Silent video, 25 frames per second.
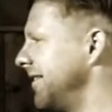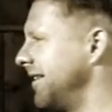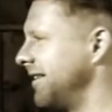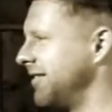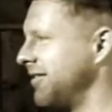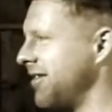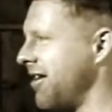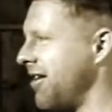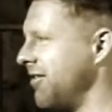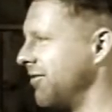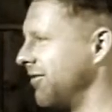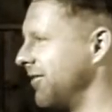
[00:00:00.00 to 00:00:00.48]

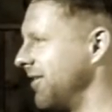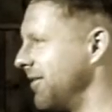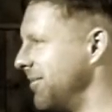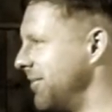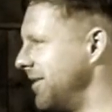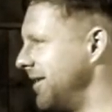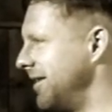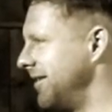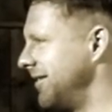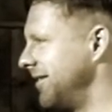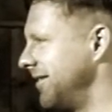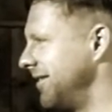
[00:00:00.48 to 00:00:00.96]
that's off
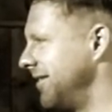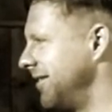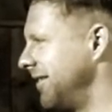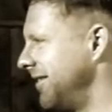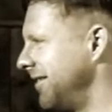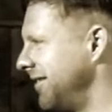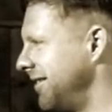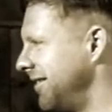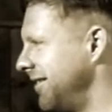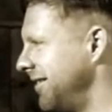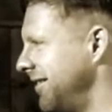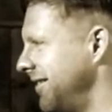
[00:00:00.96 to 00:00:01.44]
limits,
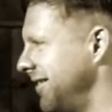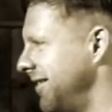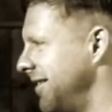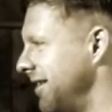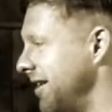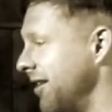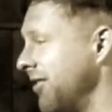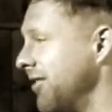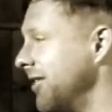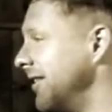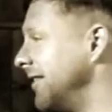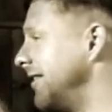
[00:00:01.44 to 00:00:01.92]

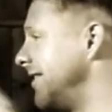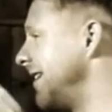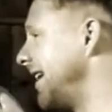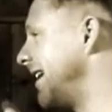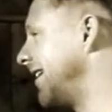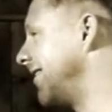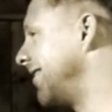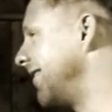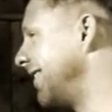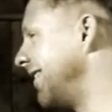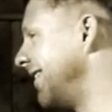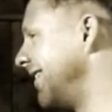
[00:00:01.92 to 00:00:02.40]
nothing
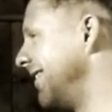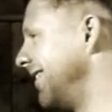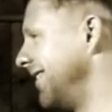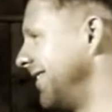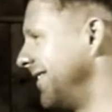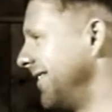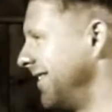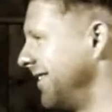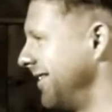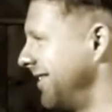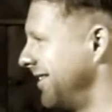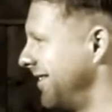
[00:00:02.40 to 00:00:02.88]
sacred,
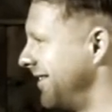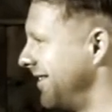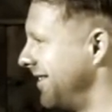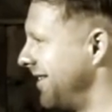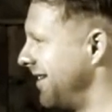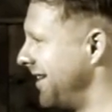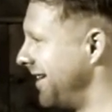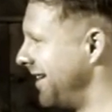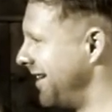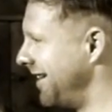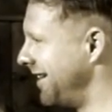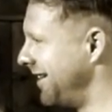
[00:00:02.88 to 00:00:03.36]

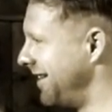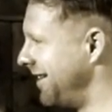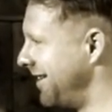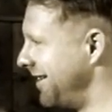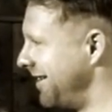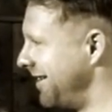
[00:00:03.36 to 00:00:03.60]
and